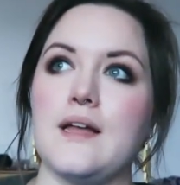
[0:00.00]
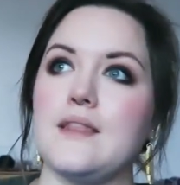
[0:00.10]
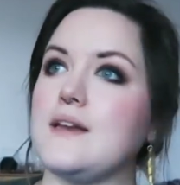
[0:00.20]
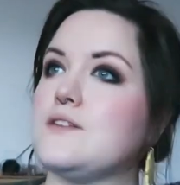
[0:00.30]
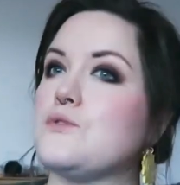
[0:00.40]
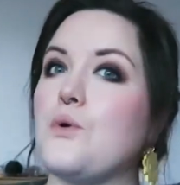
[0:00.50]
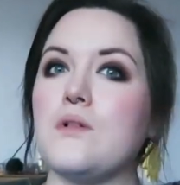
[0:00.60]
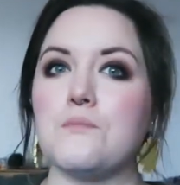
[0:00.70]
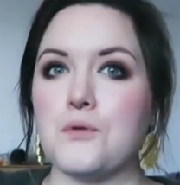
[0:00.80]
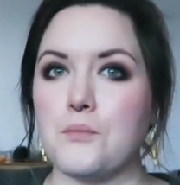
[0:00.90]
and that it's
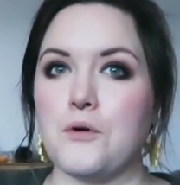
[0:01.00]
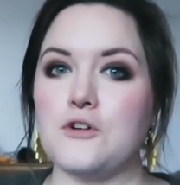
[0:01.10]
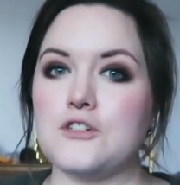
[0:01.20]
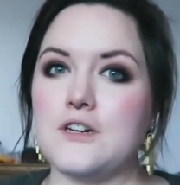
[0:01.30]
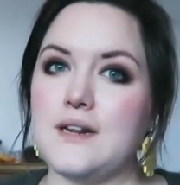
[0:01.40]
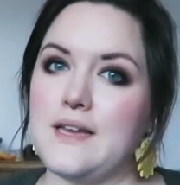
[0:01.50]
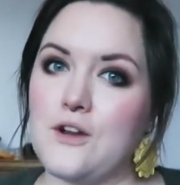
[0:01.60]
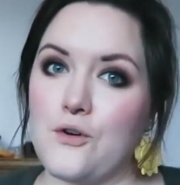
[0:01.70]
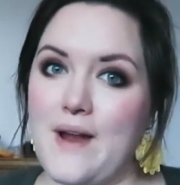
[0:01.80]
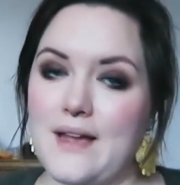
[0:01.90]
all proportionately
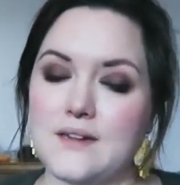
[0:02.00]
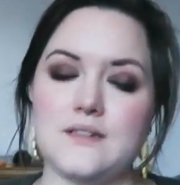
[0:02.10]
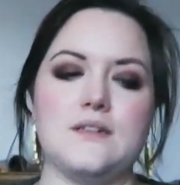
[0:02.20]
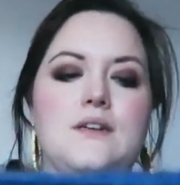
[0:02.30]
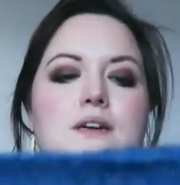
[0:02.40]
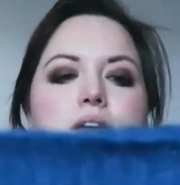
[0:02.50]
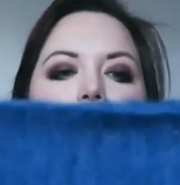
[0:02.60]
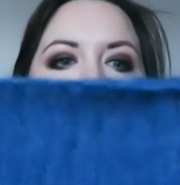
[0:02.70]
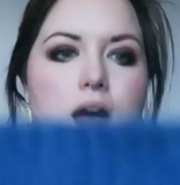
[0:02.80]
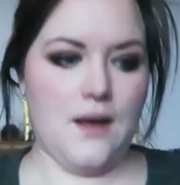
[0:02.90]
correct,
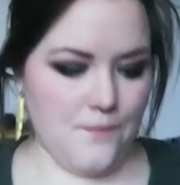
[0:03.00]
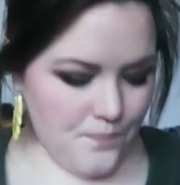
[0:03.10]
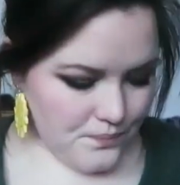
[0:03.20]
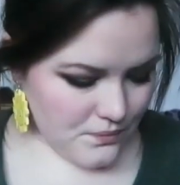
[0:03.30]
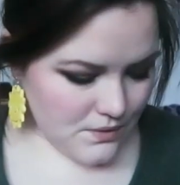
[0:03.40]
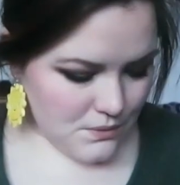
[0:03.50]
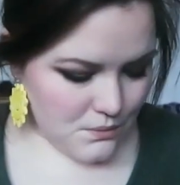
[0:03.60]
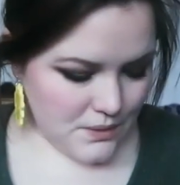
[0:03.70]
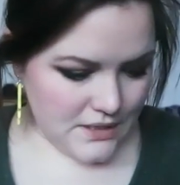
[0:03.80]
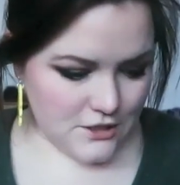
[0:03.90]
um,
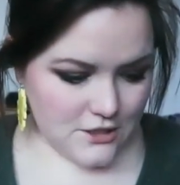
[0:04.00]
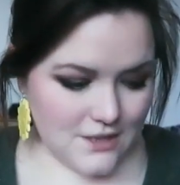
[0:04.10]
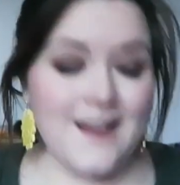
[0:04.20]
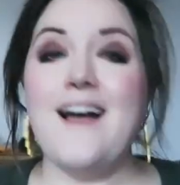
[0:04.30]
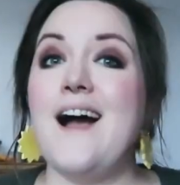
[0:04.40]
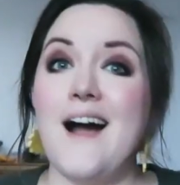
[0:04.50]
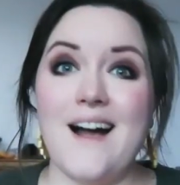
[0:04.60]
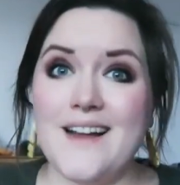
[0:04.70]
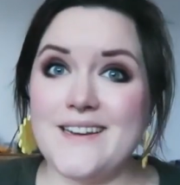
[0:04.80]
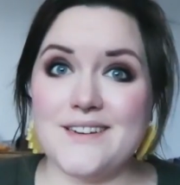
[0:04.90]
which
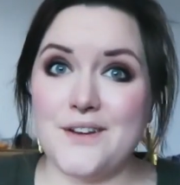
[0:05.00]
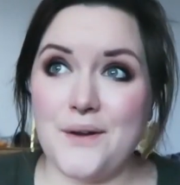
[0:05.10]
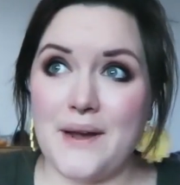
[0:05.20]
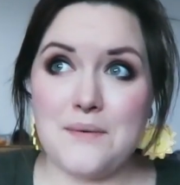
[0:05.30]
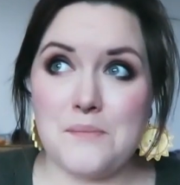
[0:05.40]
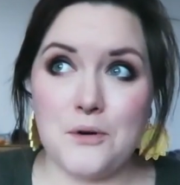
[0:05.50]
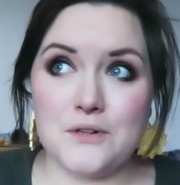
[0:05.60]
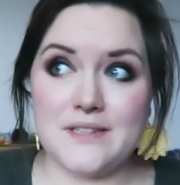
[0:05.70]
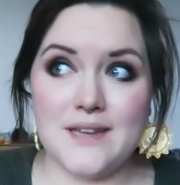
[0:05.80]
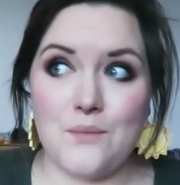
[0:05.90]
I didn't know how
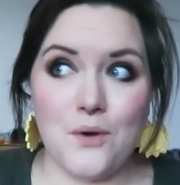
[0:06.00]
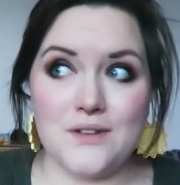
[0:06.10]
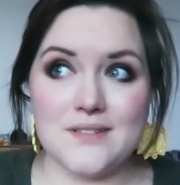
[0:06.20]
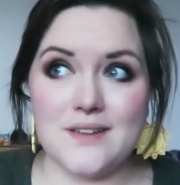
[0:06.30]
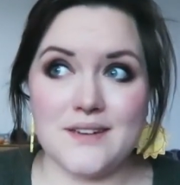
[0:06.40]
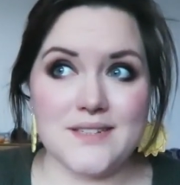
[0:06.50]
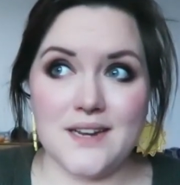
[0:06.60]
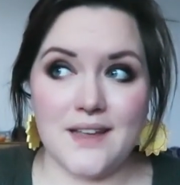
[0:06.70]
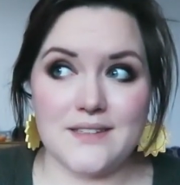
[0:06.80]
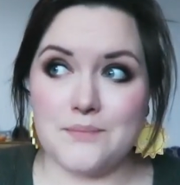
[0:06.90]
important that was
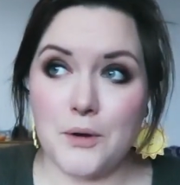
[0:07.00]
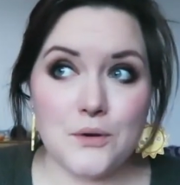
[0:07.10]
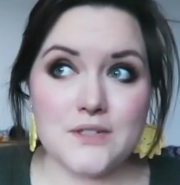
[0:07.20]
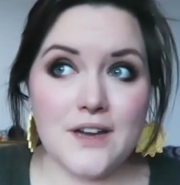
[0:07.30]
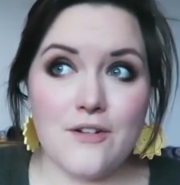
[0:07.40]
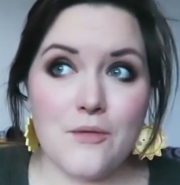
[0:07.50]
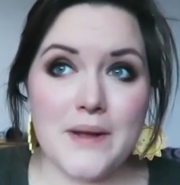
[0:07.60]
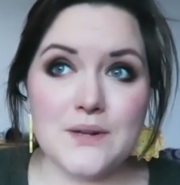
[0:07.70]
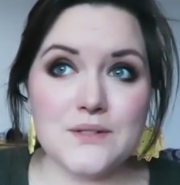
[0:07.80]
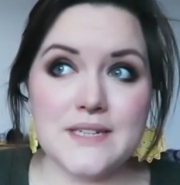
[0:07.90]
until I spoke to her
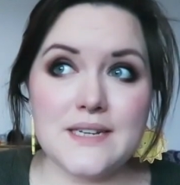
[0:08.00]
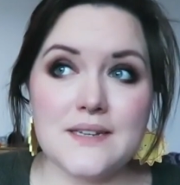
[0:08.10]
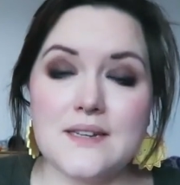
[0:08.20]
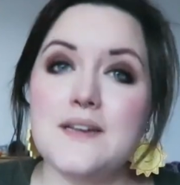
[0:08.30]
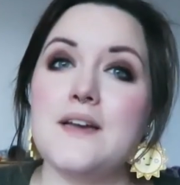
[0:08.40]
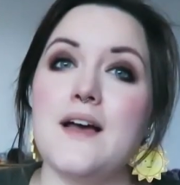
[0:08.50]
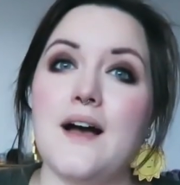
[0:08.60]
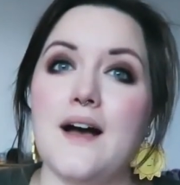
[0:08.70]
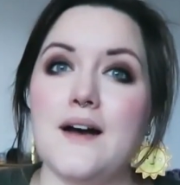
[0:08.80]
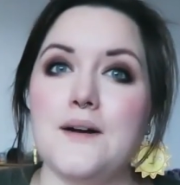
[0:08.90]
about it
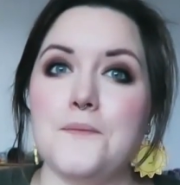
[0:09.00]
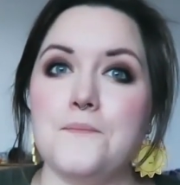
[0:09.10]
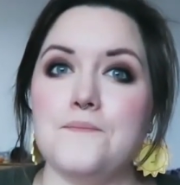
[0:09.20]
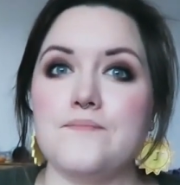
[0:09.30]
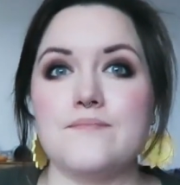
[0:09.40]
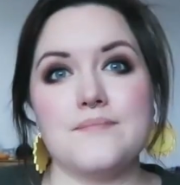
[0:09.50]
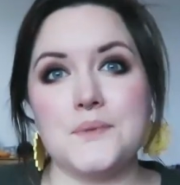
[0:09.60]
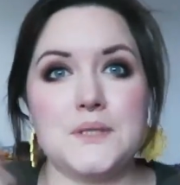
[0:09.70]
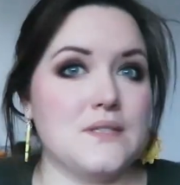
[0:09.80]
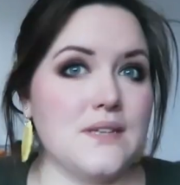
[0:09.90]
um,
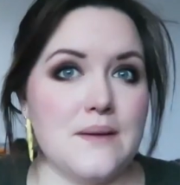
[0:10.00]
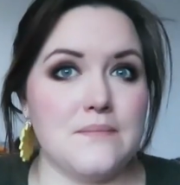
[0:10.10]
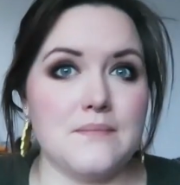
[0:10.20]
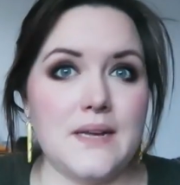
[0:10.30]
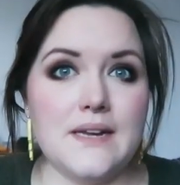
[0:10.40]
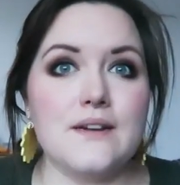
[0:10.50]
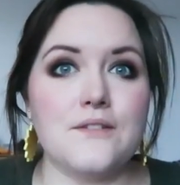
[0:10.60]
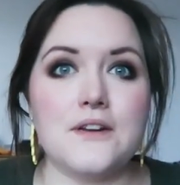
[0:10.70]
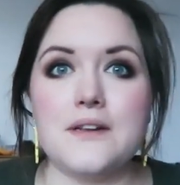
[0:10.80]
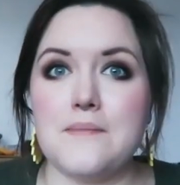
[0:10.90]
because I'm
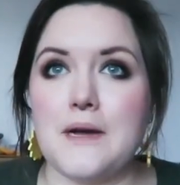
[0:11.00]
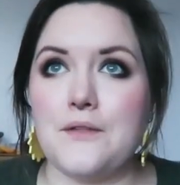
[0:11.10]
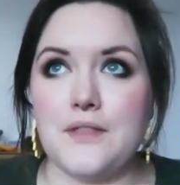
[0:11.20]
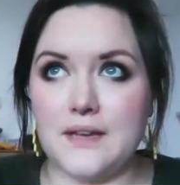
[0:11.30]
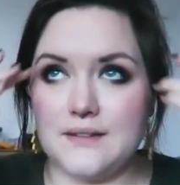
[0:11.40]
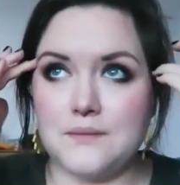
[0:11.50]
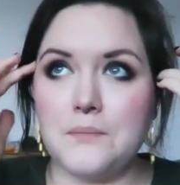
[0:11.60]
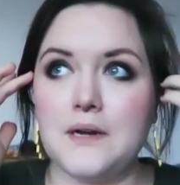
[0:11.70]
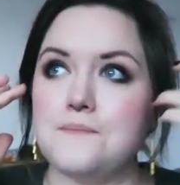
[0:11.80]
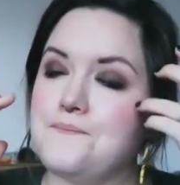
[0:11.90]
ignorant about things,
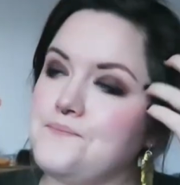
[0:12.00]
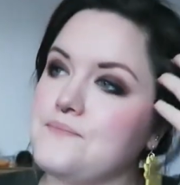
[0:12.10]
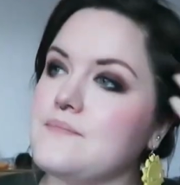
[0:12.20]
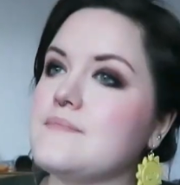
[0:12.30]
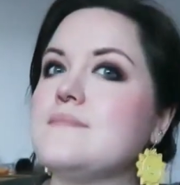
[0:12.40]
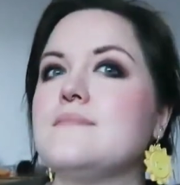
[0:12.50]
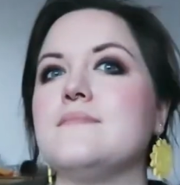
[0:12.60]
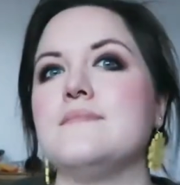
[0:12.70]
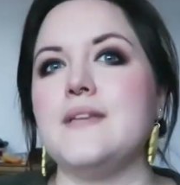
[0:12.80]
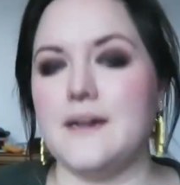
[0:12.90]
but
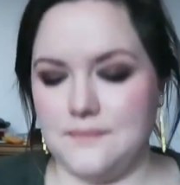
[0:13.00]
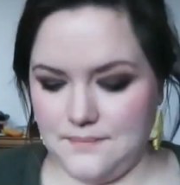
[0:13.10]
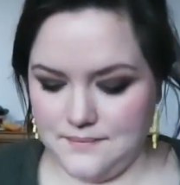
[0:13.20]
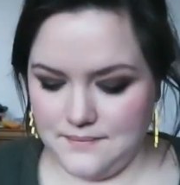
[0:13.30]
yeah.